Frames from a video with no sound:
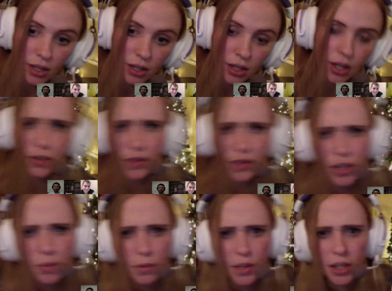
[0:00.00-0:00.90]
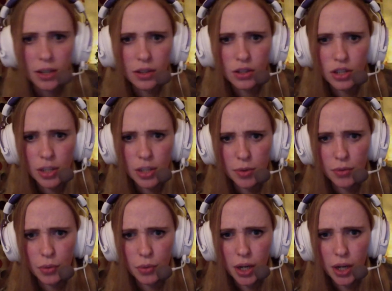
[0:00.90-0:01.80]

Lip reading: the first movie, just episode 4.